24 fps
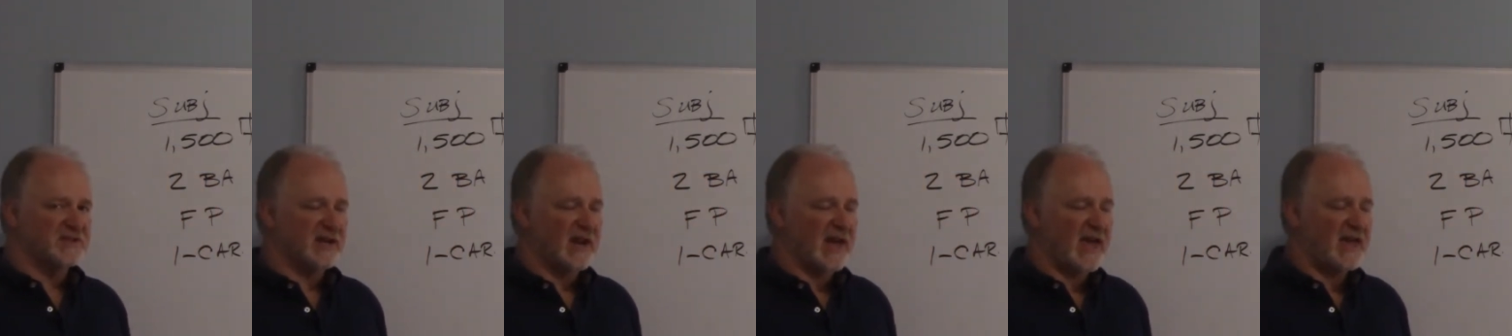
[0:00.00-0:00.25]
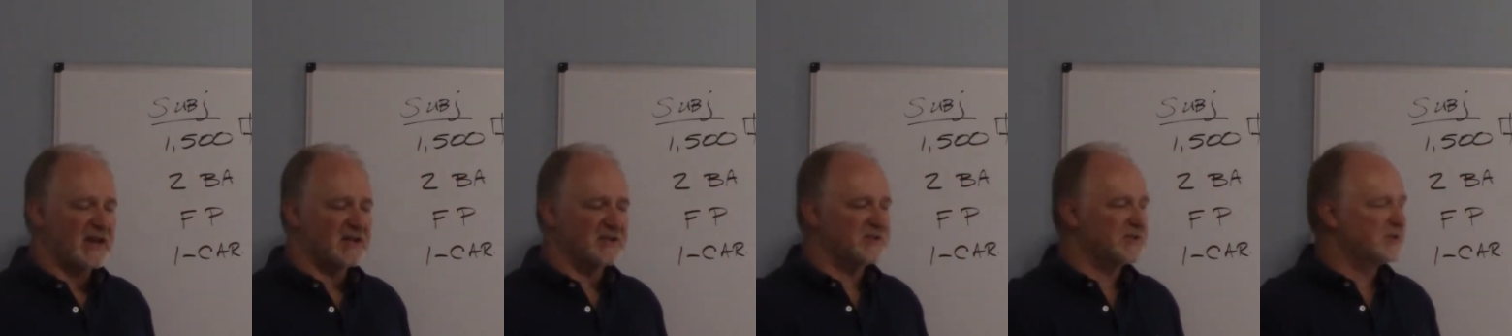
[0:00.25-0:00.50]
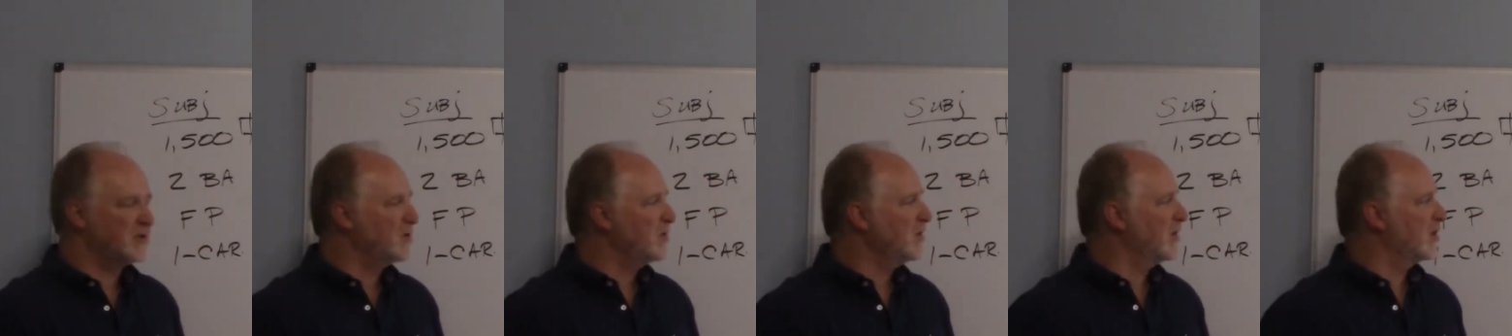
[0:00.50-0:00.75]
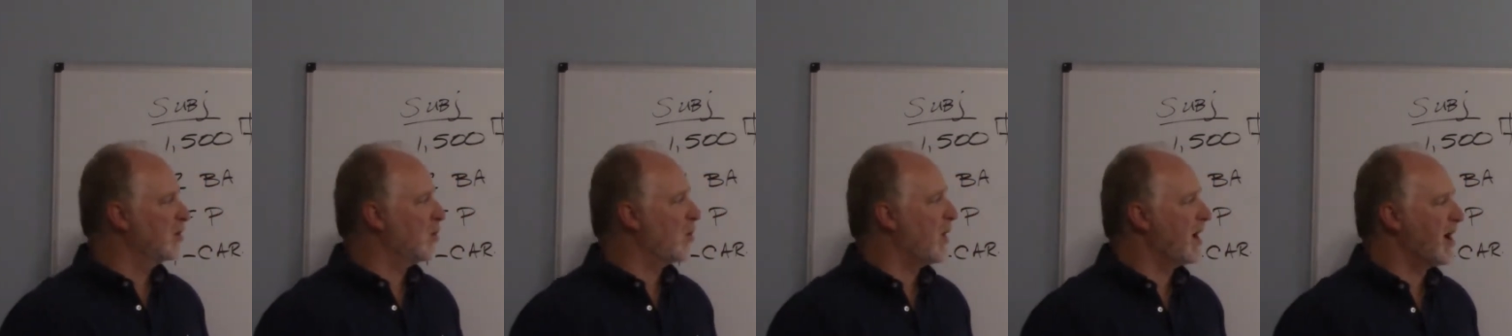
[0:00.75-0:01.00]
and I had a
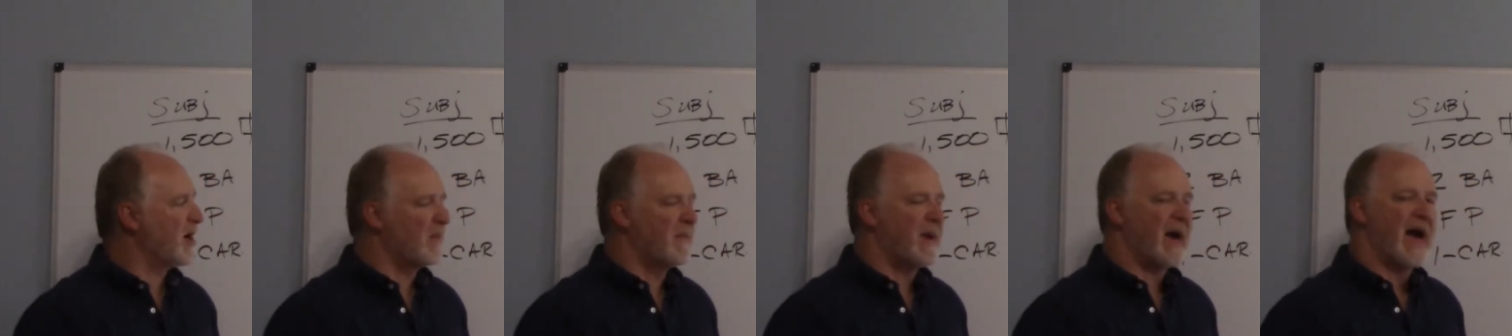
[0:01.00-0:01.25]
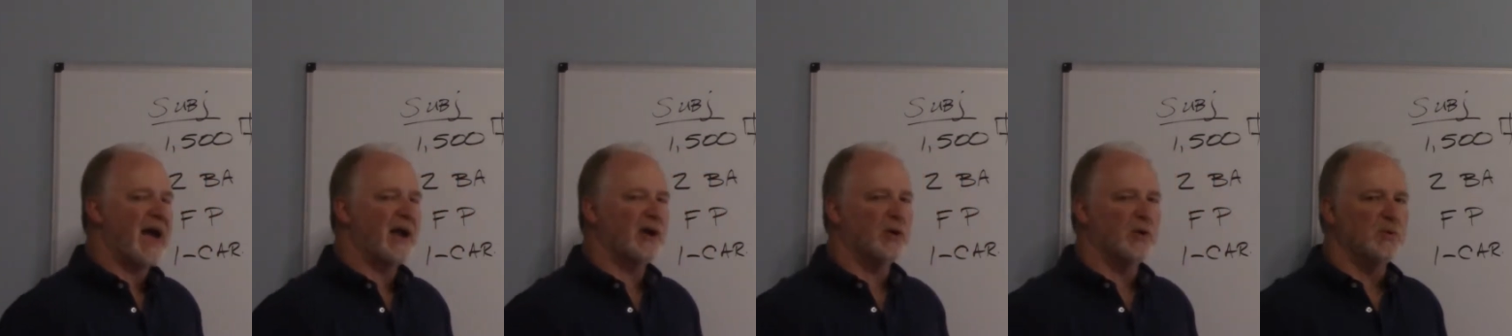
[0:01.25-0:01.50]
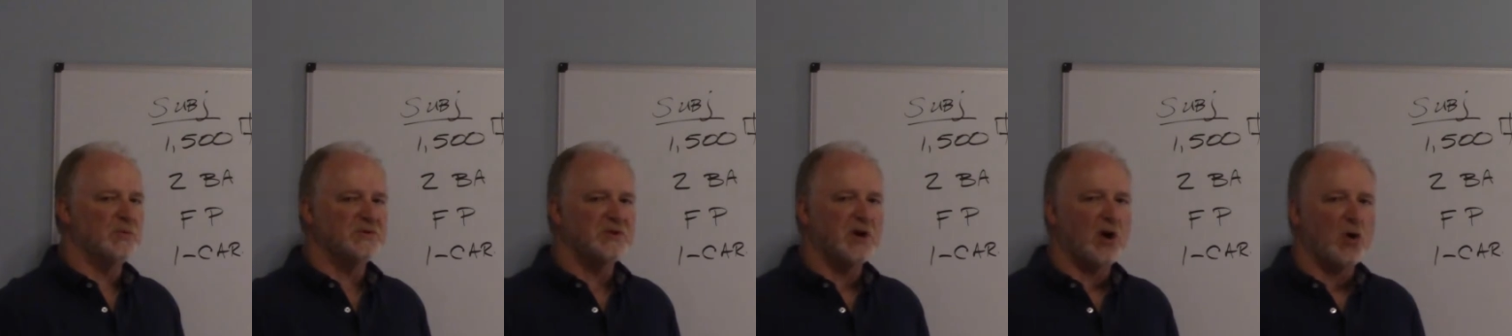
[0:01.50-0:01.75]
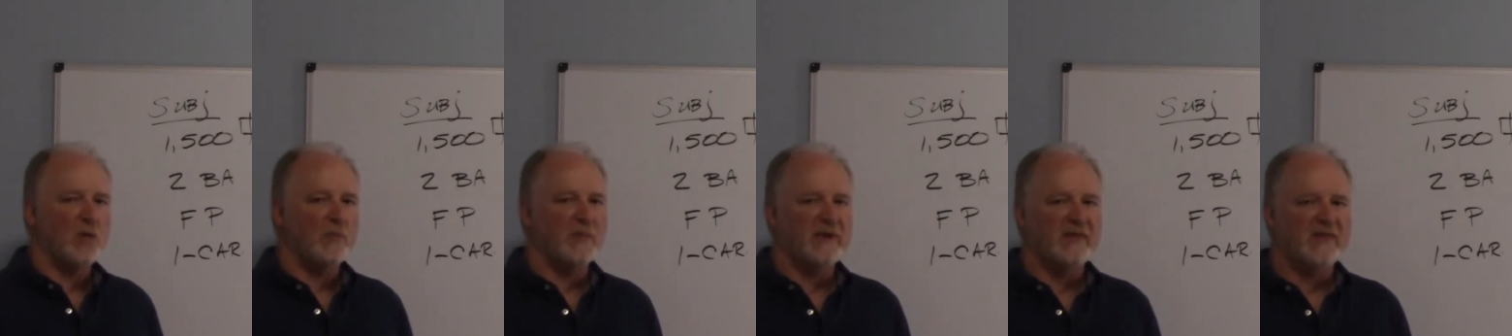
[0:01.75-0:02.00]
student a while back who
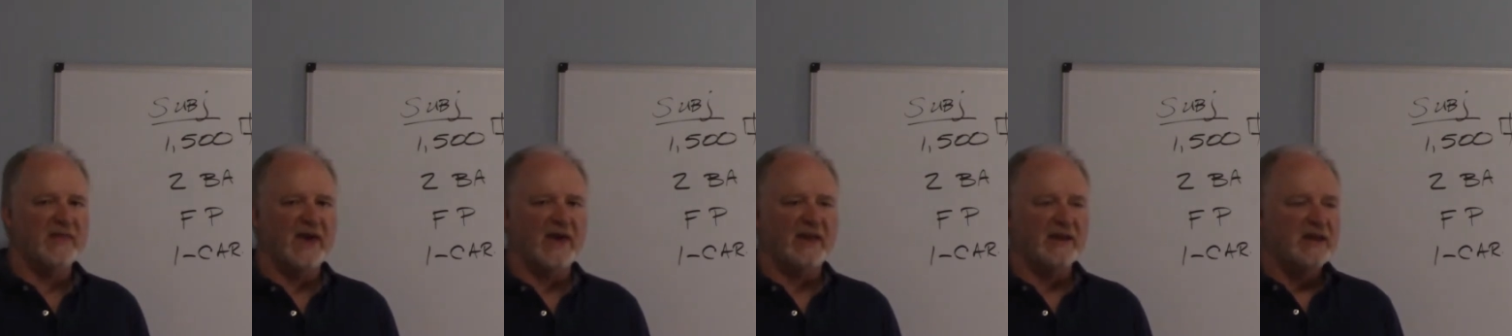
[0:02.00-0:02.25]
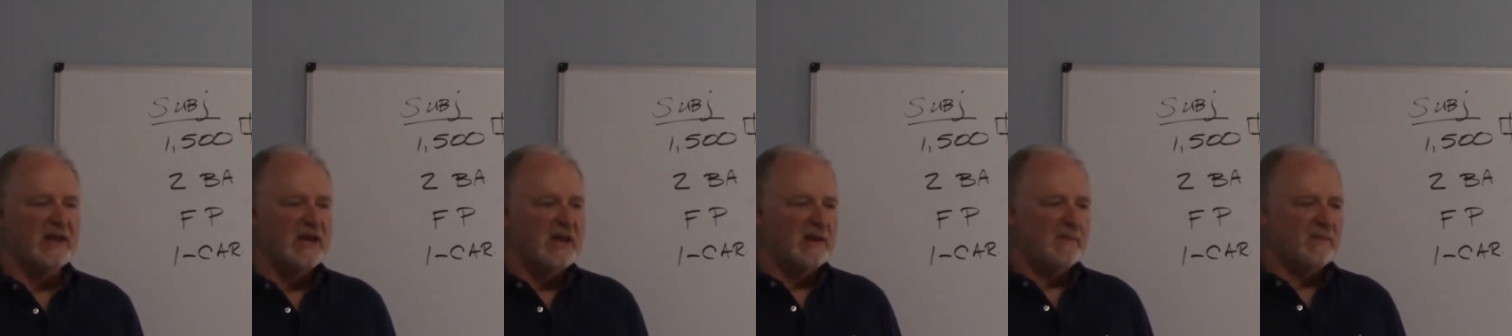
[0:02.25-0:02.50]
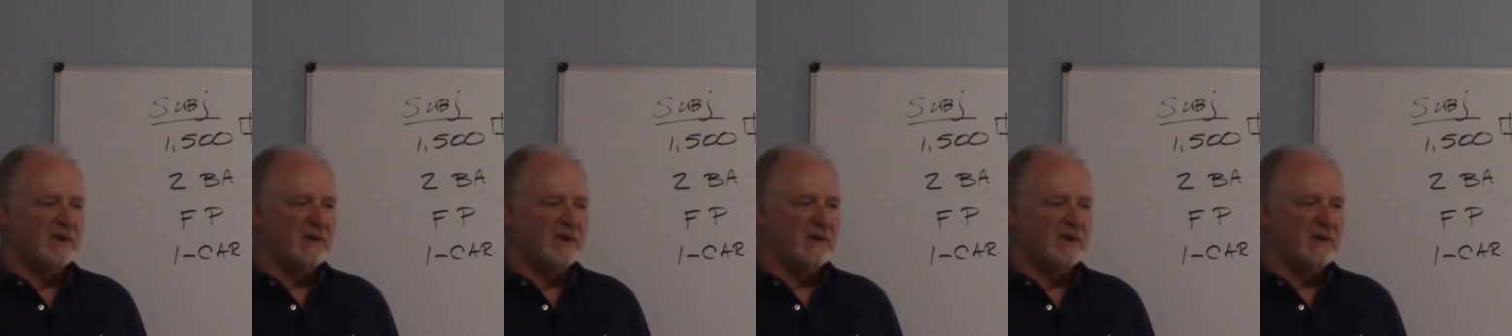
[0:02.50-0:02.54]
told me that